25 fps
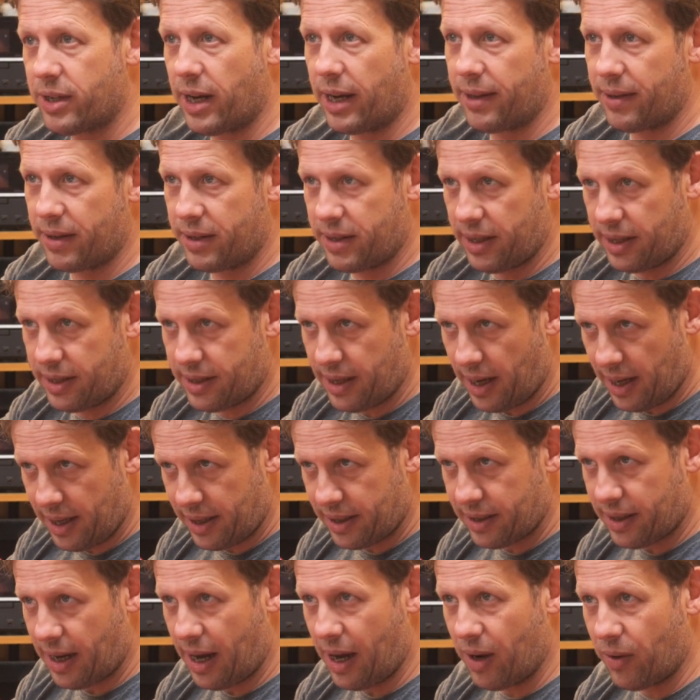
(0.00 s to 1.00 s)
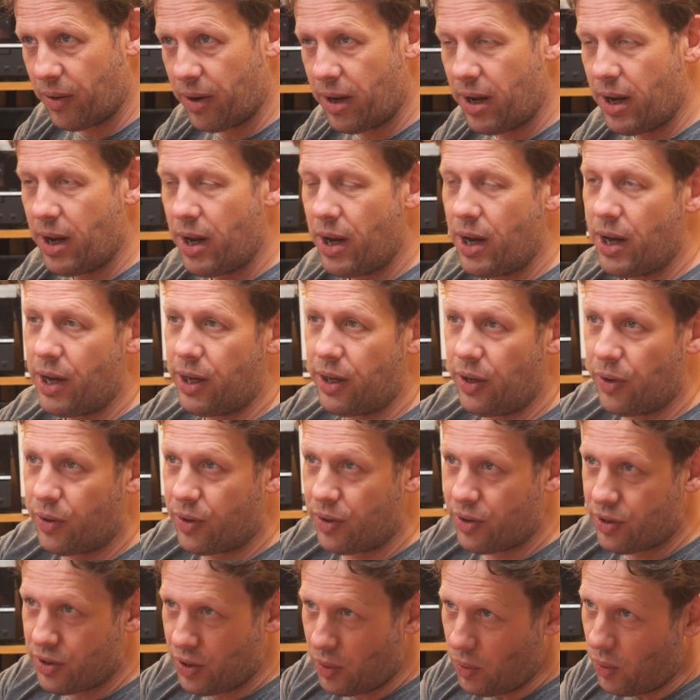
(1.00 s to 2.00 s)
the detailing down, you
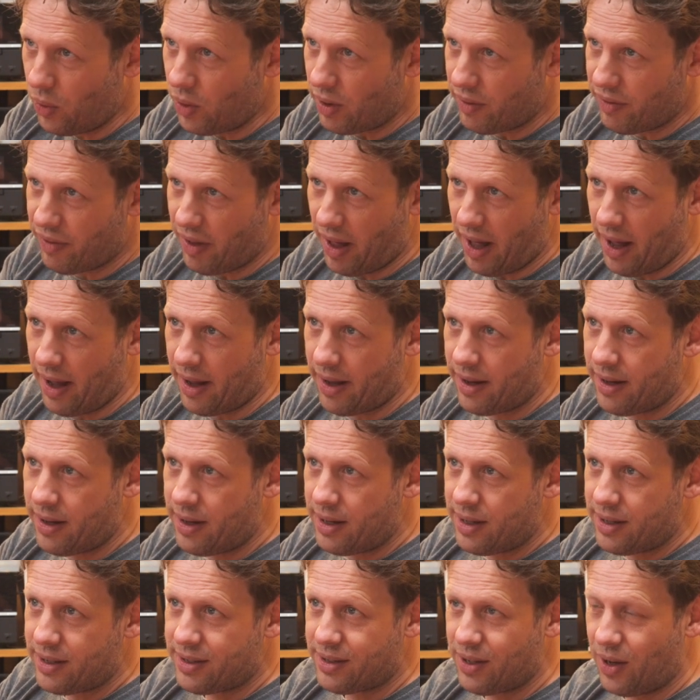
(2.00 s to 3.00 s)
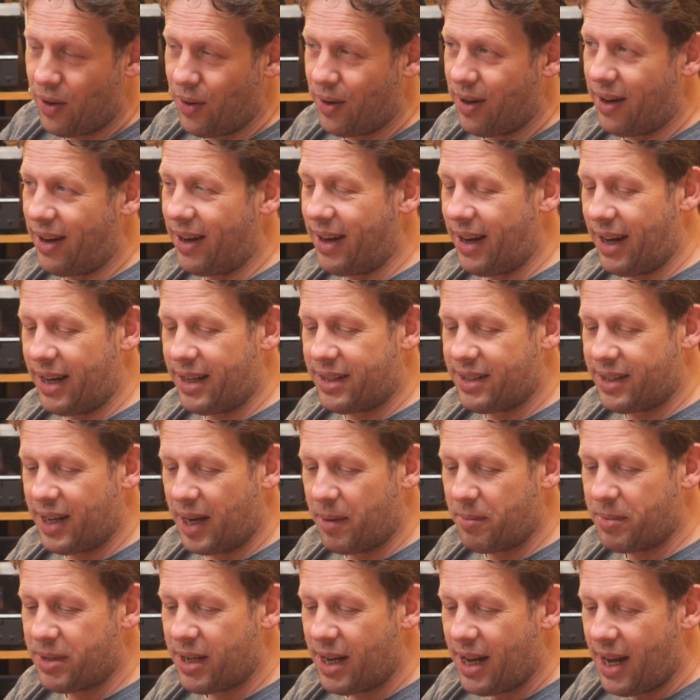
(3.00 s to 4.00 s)
can do all of that. So it
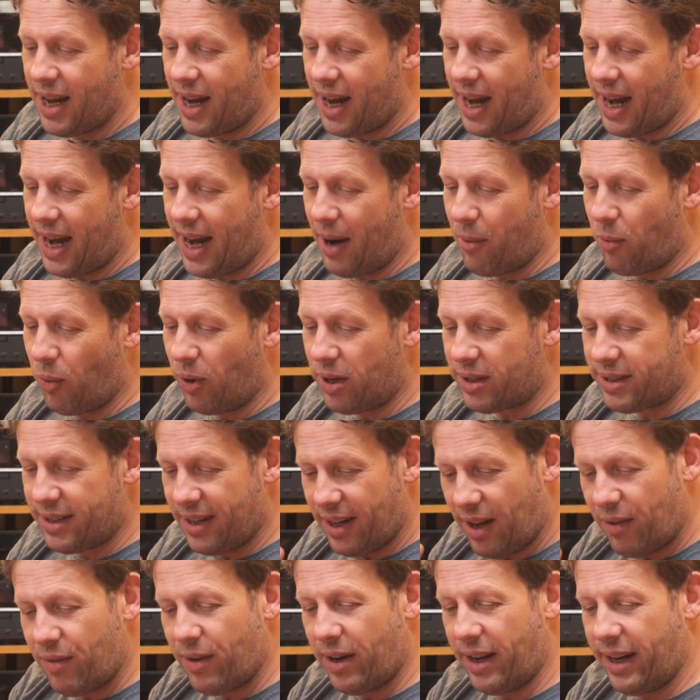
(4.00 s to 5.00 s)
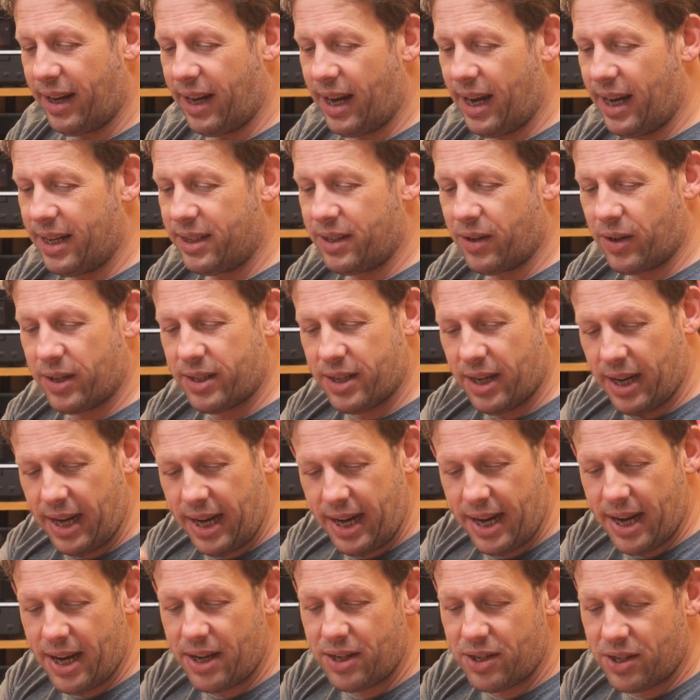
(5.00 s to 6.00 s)
seems what's lovely is it's an
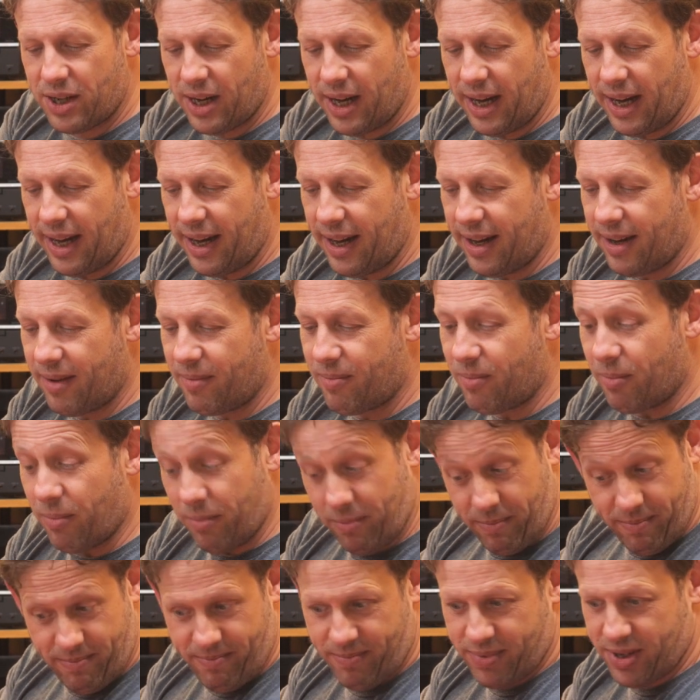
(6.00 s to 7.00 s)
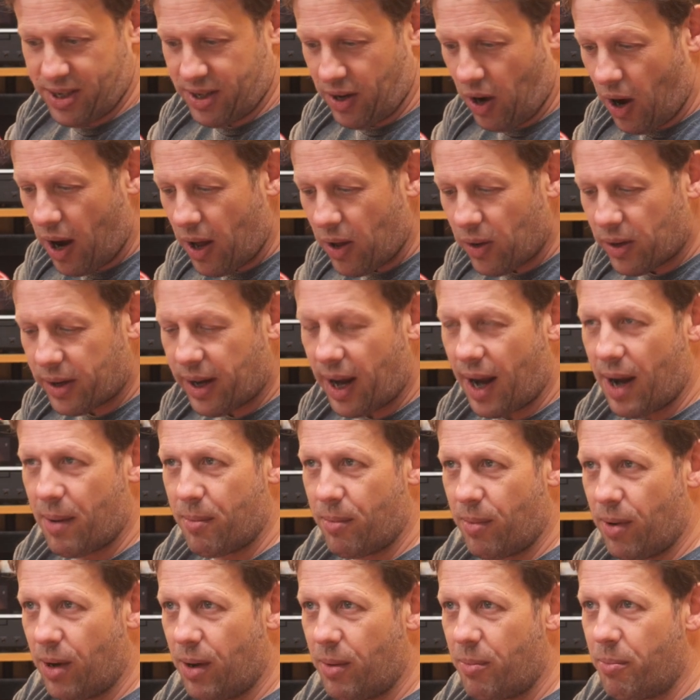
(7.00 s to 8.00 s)
ENG style
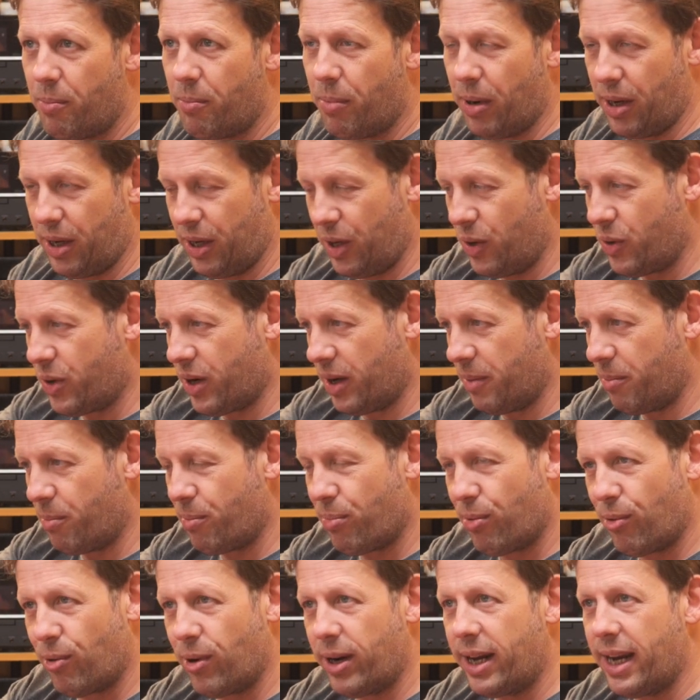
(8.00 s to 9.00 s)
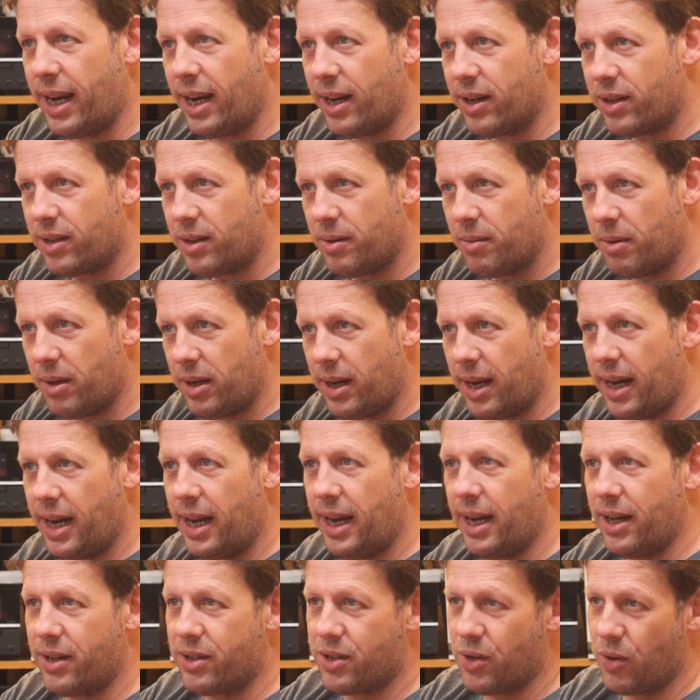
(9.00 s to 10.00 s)
camera, but you can bring it
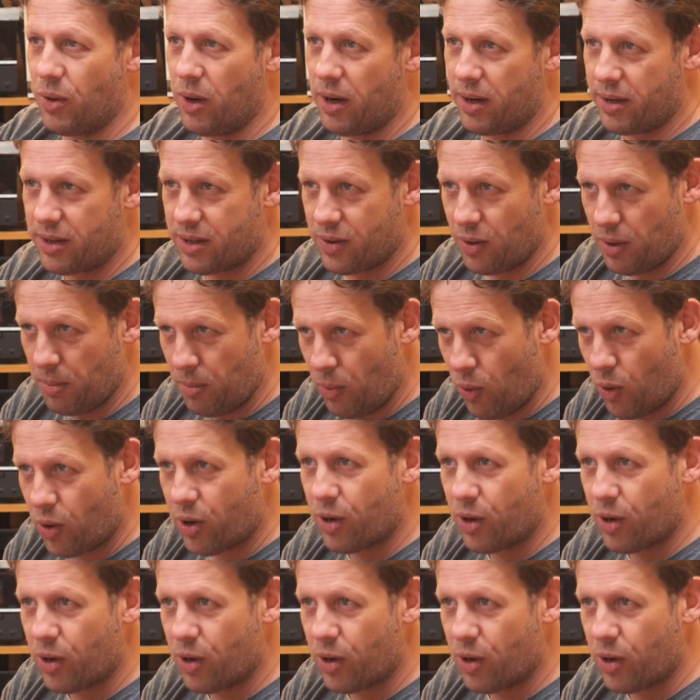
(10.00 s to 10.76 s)
to a more